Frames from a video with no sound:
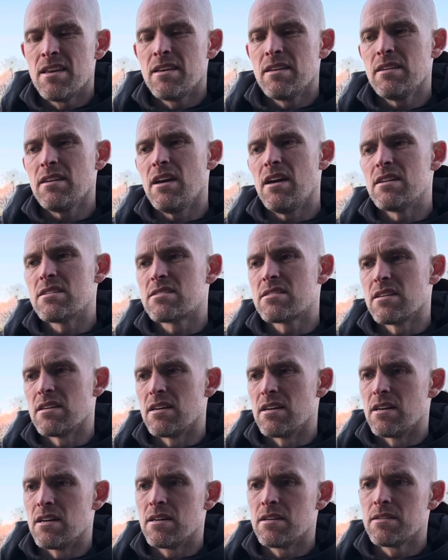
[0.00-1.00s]
Yeah, it's
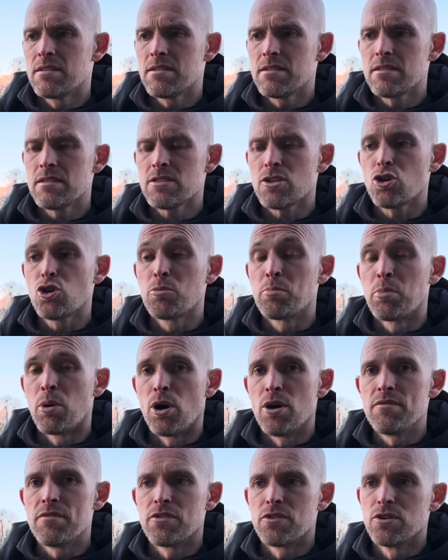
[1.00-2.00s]
a good
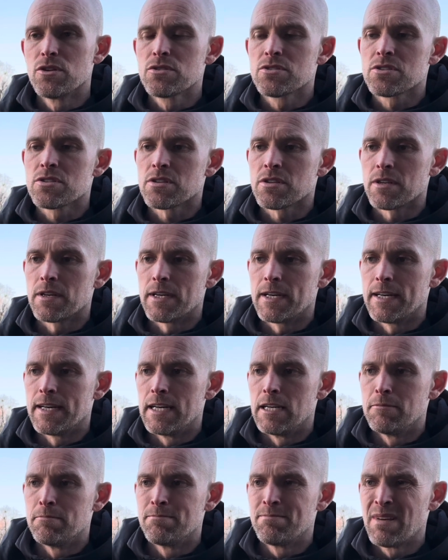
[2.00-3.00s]
point for us.
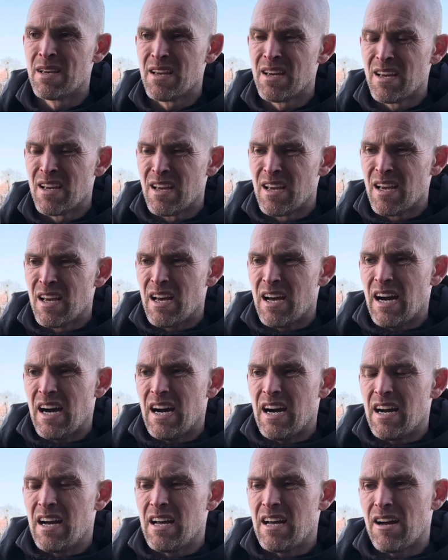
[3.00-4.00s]
I
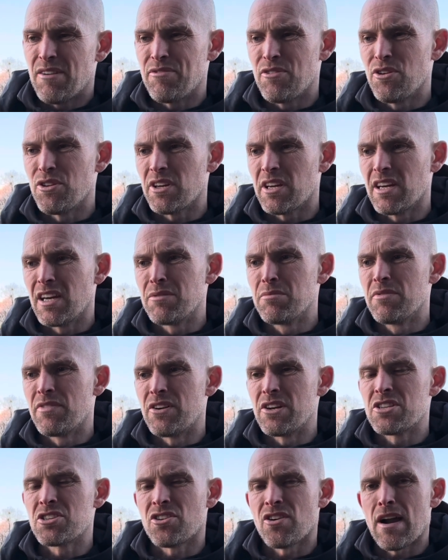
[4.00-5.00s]
thought the game were
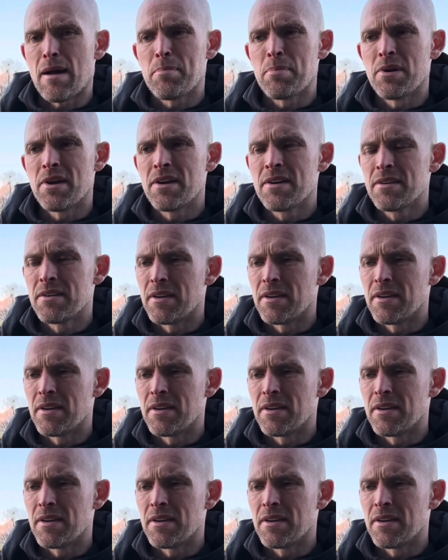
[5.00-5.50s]
very scrappy.